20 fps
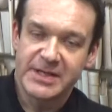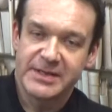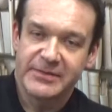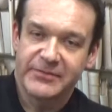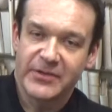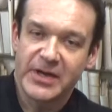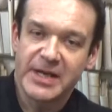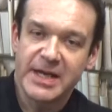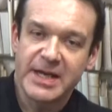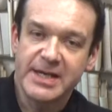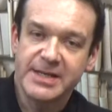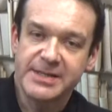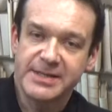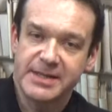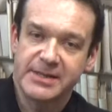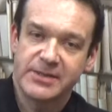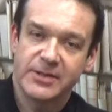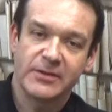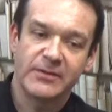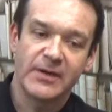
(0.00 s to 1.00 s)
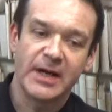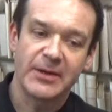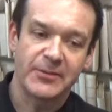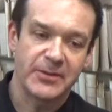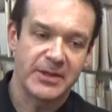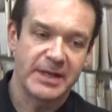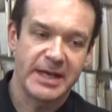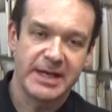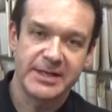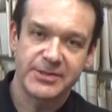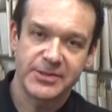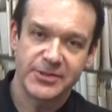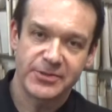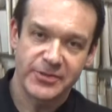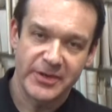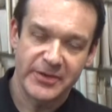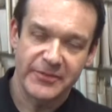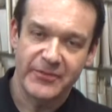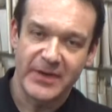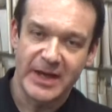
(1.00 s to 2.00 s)
Very easy, sort of like with an
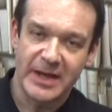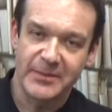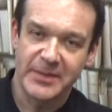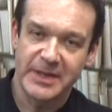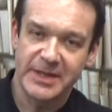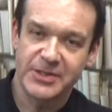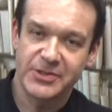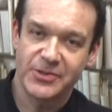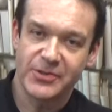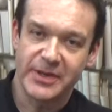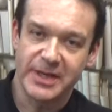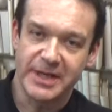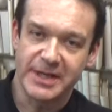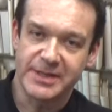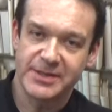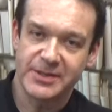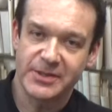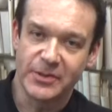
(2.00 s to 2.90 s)
ancestry family tree,